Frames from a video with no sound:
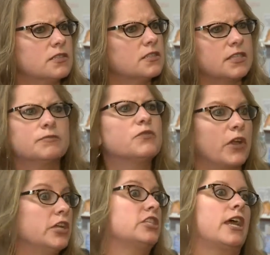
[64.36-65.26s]
seems
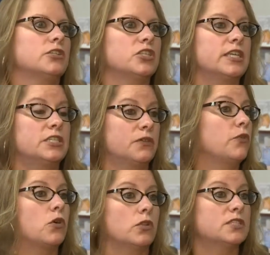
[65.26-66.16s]
very challenging and
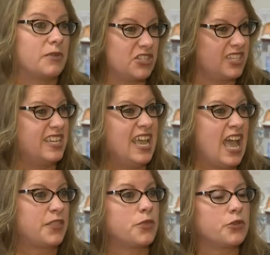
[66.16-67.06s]
difficult, especially
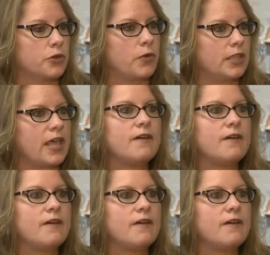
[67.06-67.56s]
at the third grade